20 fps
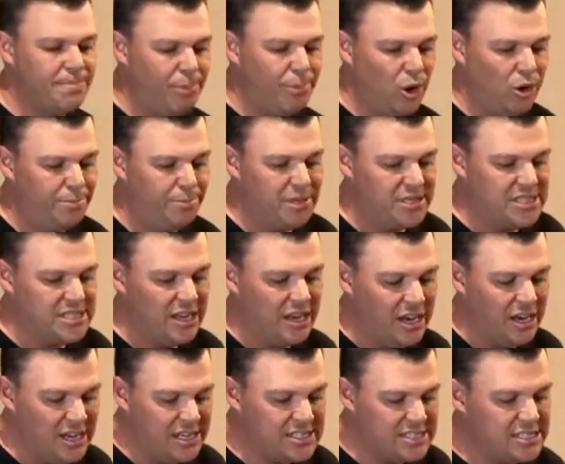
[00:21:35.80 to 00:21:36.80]
purpose that
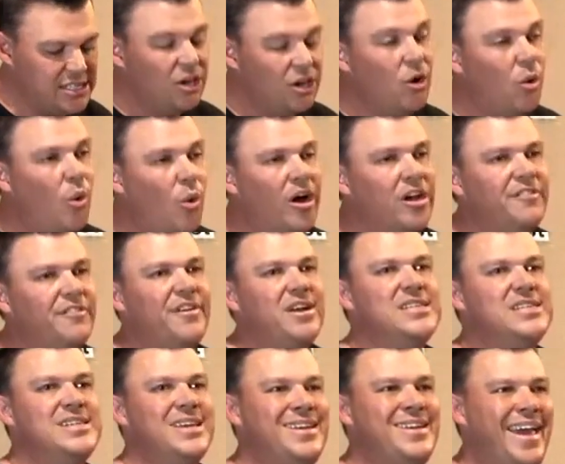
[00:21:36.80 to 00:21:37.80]
any single one of
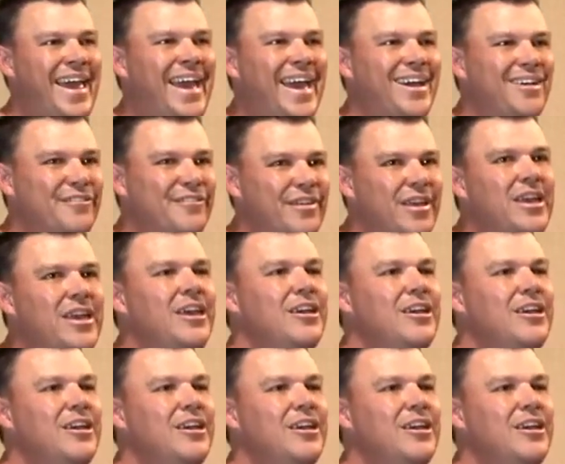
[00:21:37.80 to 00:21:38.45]
us can have,